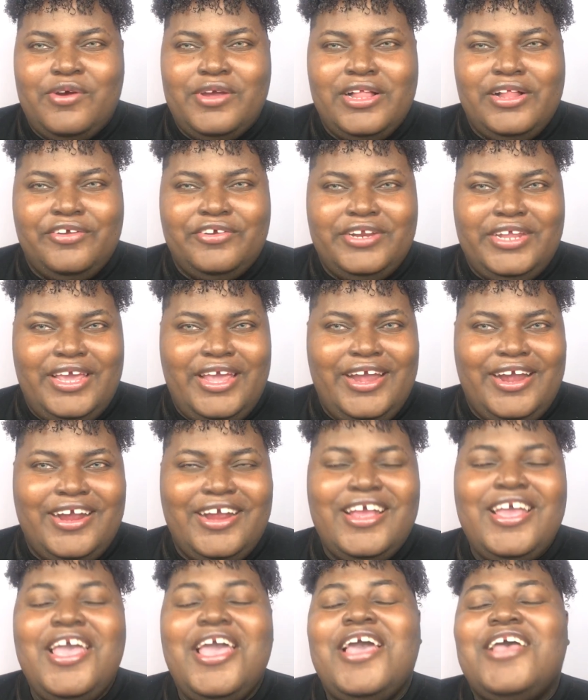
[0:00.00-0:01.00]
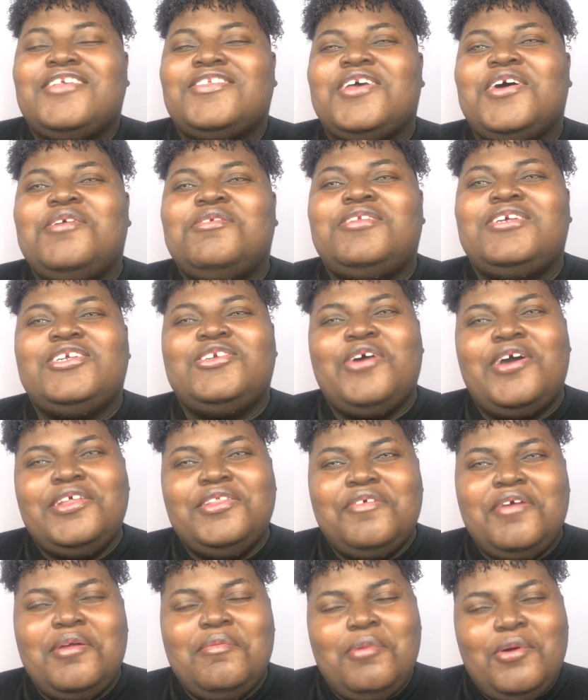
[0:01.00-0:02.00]
You're already here. So to join
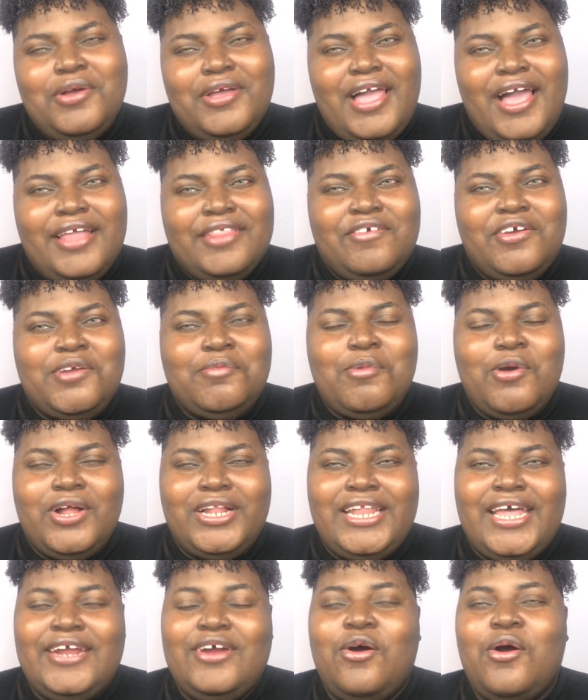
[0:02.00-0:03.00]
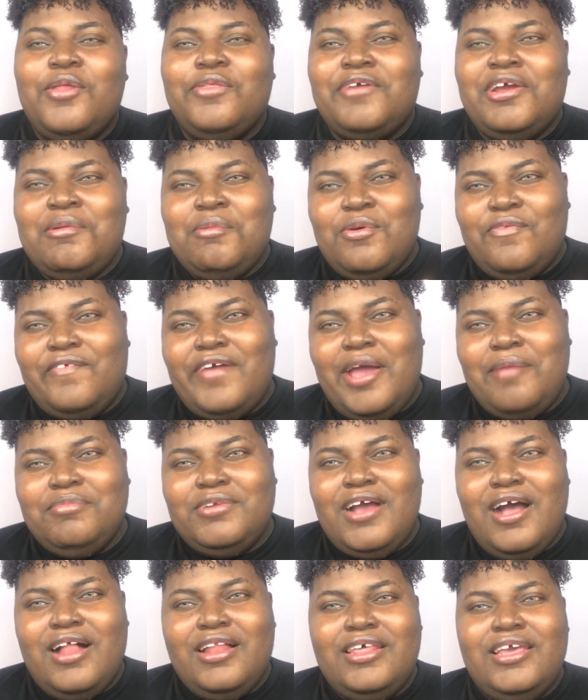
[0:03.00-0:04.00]
the Rainbow Gang, the Rainbow Clan, or the Rainbow Fam
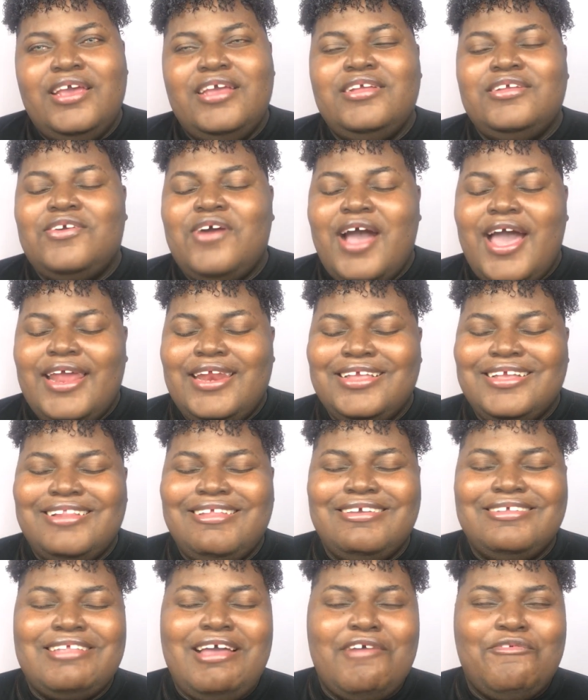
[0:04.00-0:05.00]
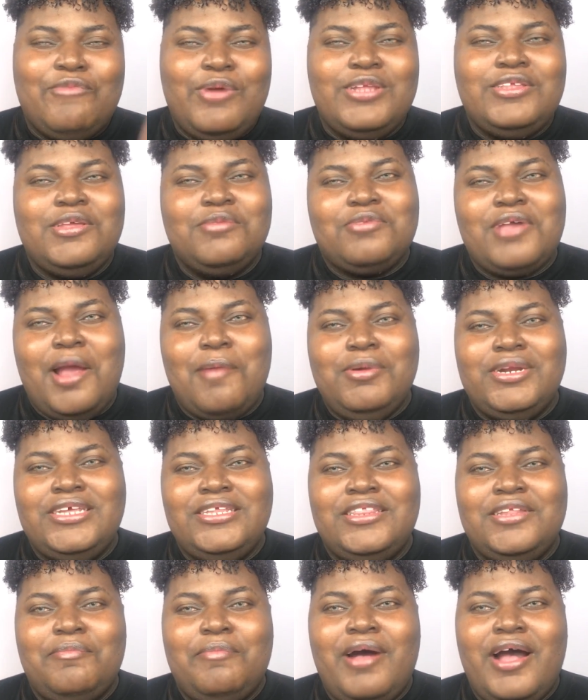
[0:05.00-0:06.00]
darling, go ahead and click that red subscribe button
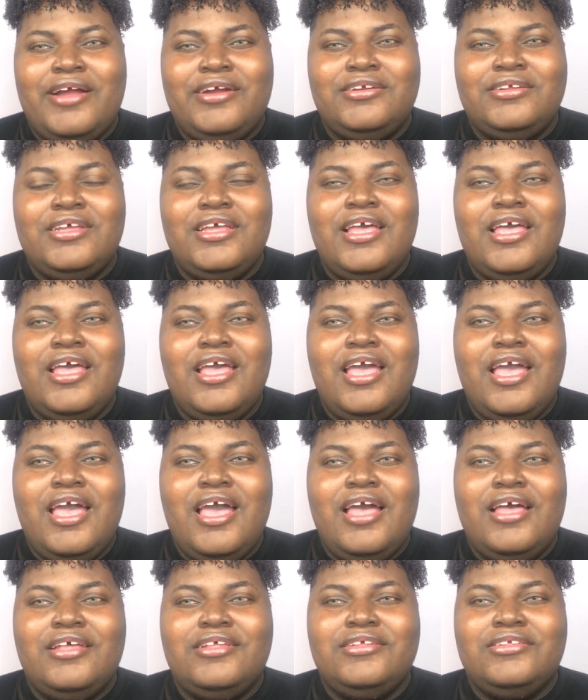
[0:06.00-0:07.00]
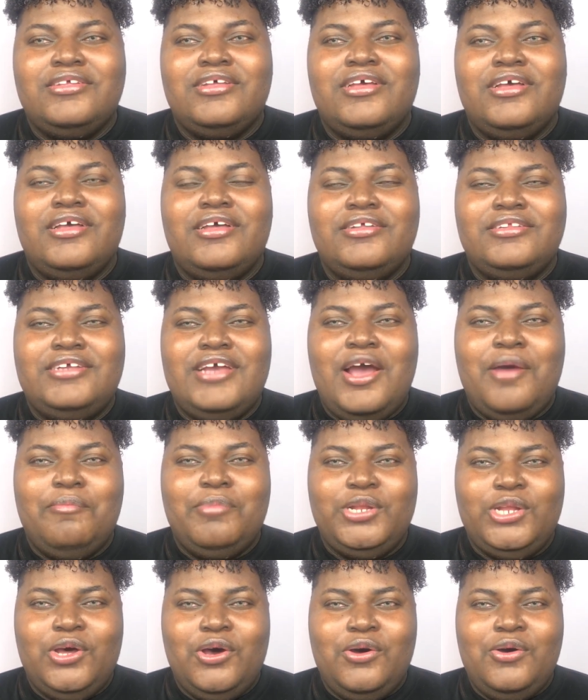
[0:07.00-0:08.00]
in the bar down
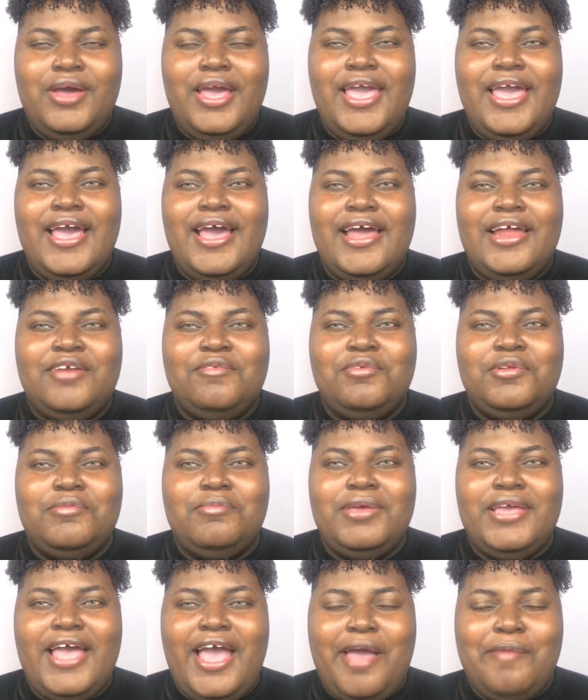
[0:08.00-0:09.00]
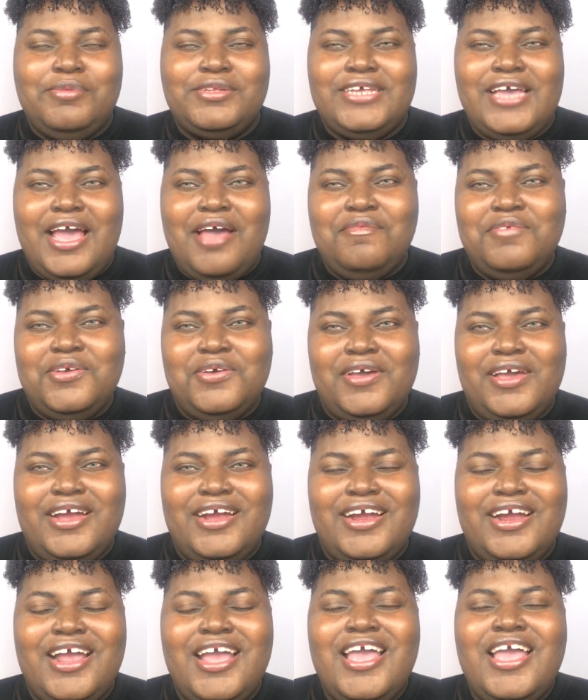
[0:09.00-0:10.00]
below and we'll be happy to have you here.